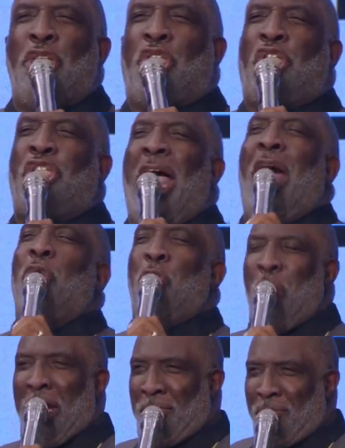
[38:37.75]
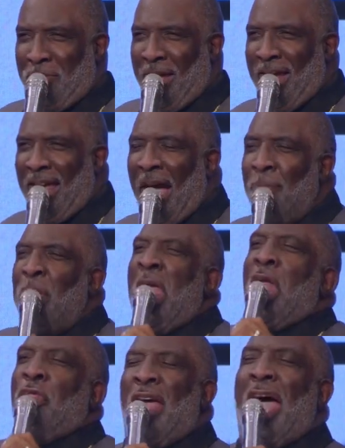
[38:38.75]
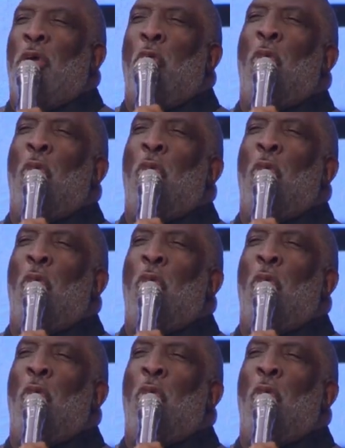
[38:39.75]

shout with me that